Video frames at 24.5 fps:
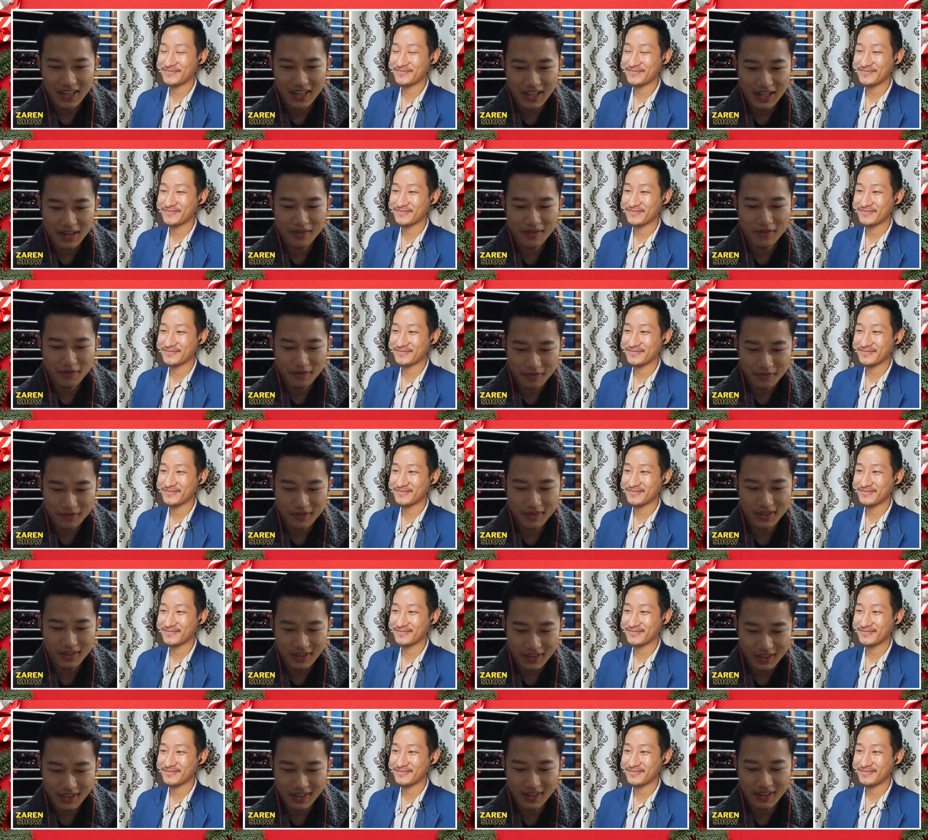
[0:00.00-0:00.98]
Speaker 1: I've
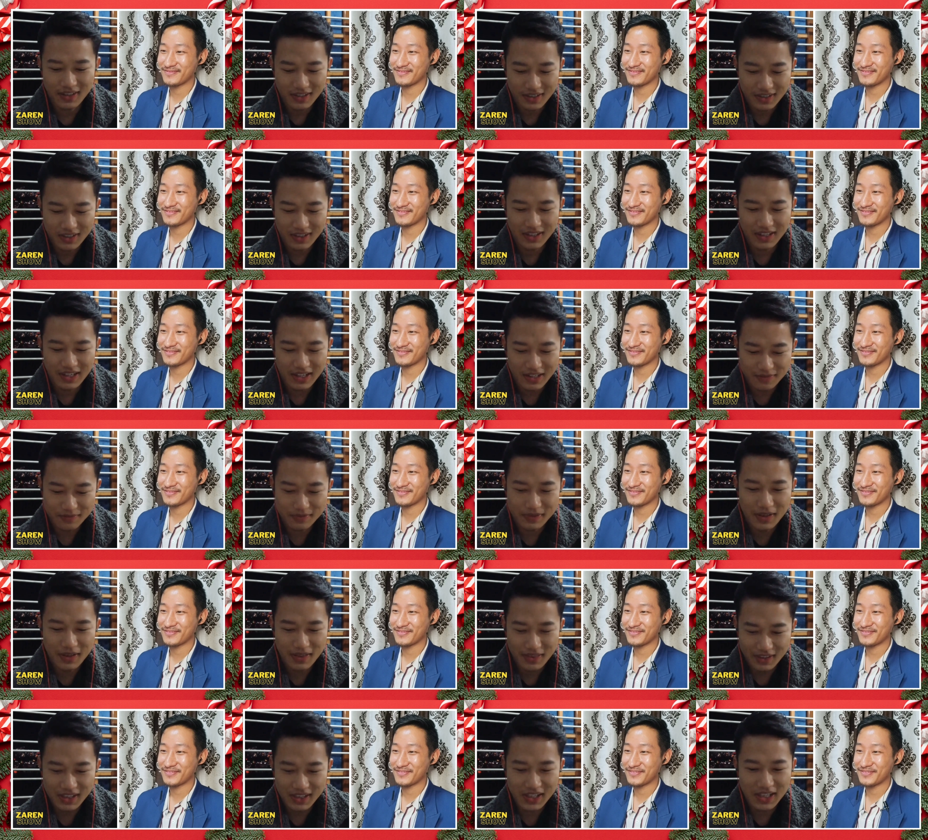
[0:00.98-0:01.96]
I've
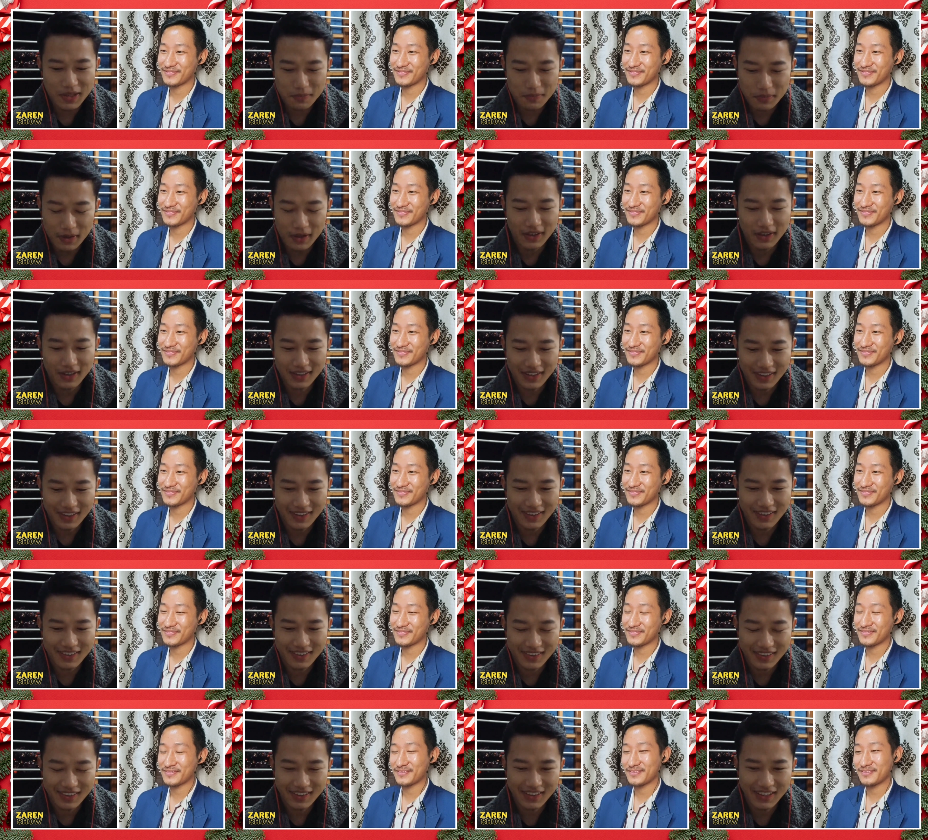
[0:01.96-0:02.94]
been thinking about it a
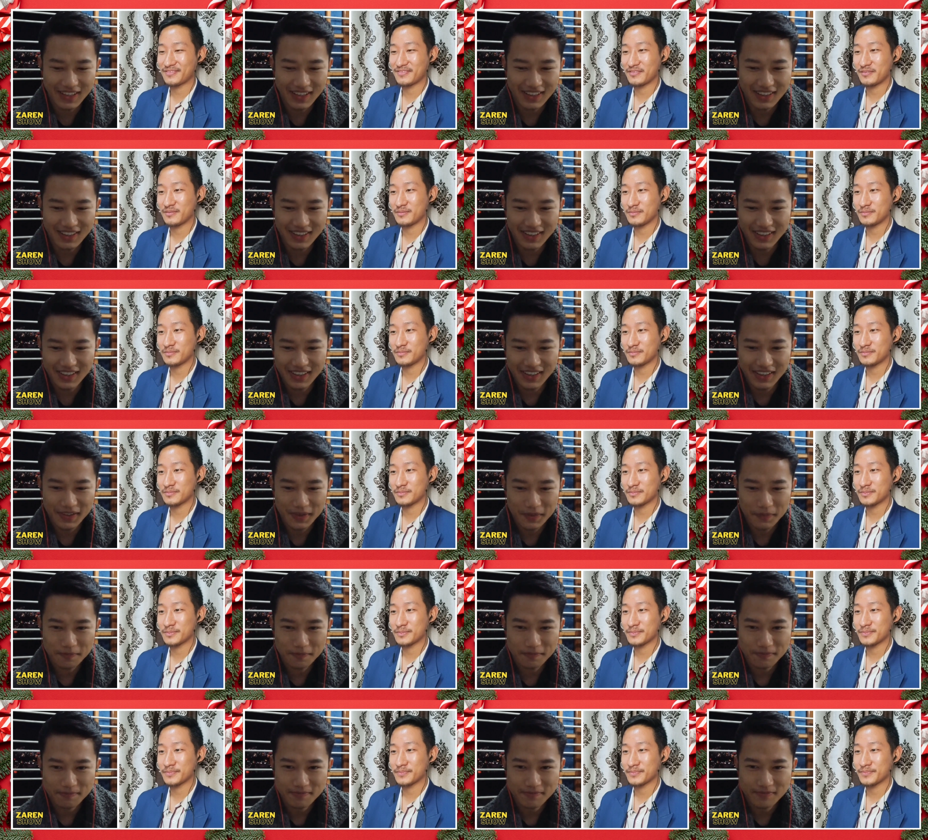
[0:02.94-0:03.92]
lot lately,
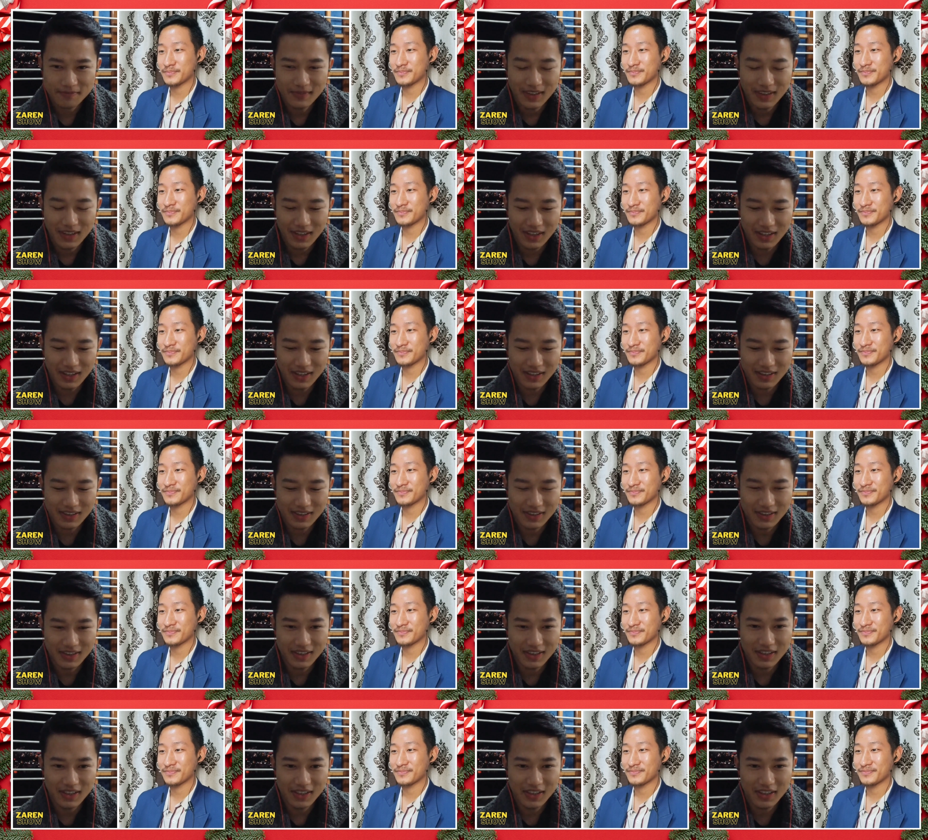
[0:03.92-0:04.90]

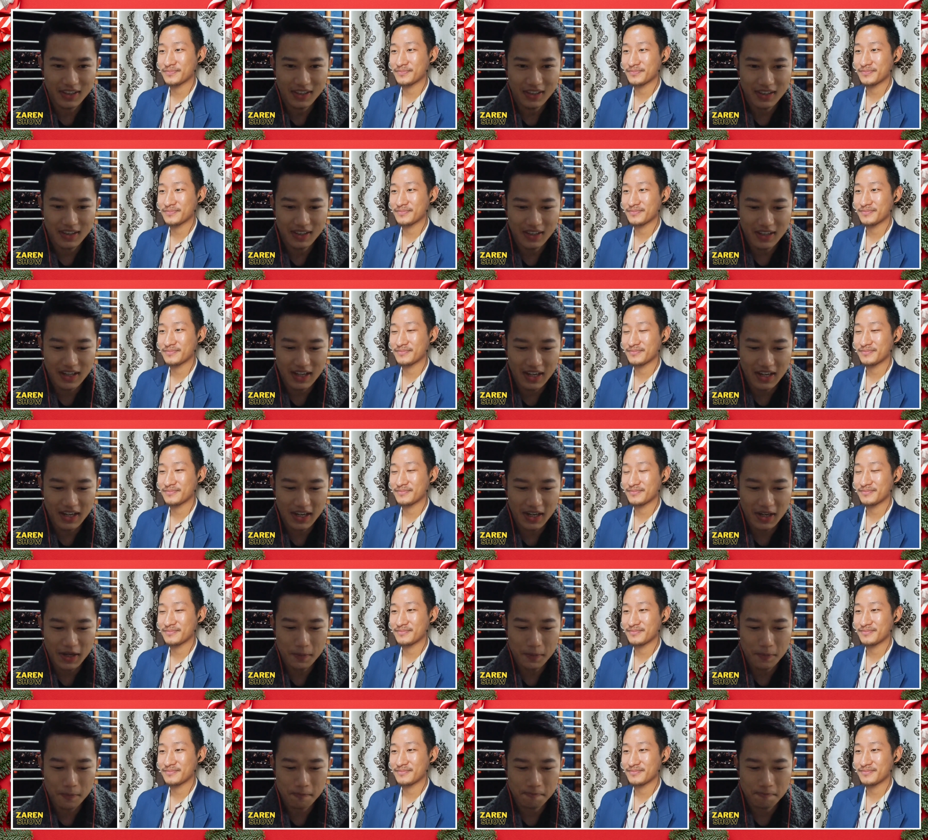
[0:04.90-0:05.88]
and. Uh, I
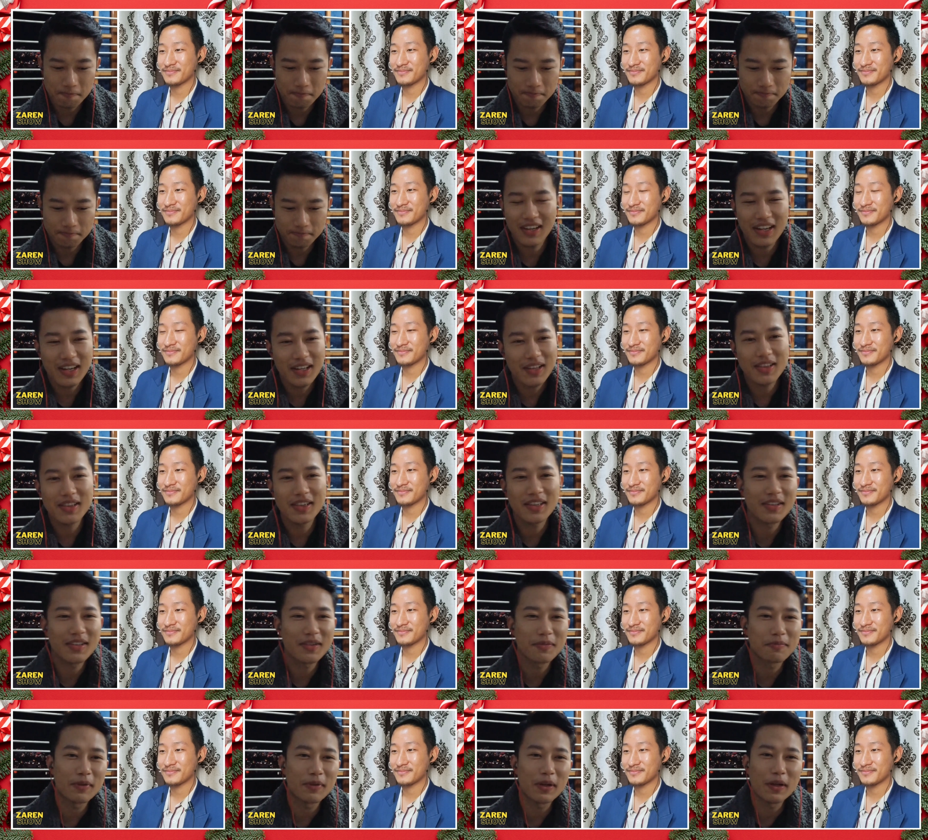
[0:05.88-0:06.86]
am
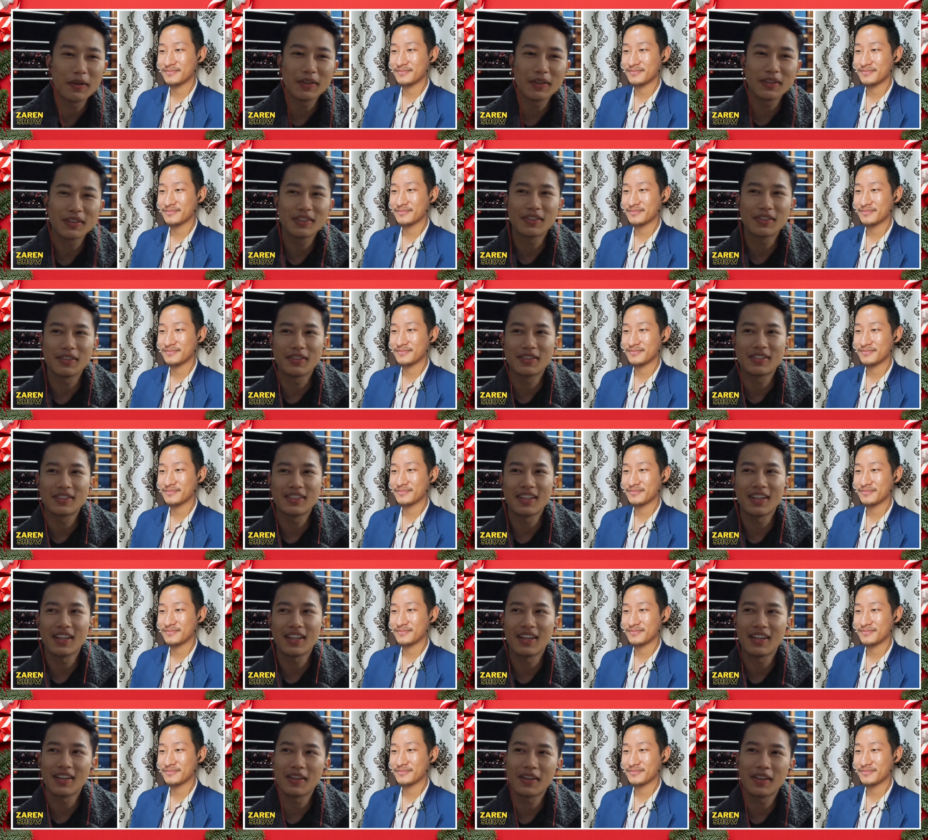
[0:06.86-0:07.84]
not the proudest to
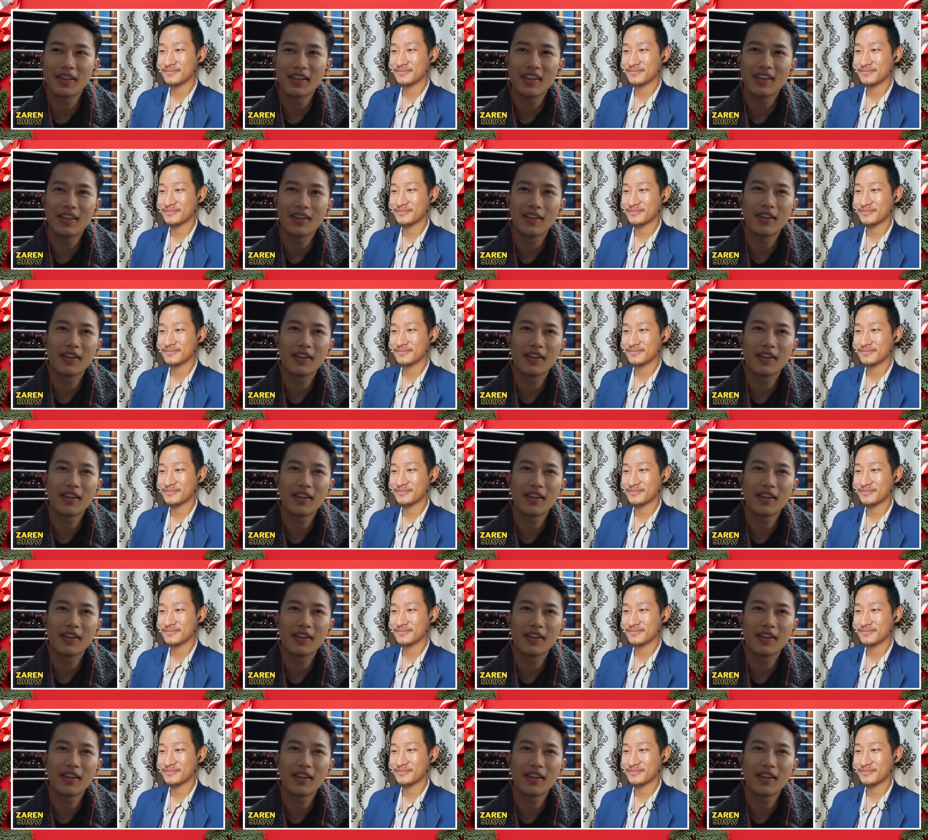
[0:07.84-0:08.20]
say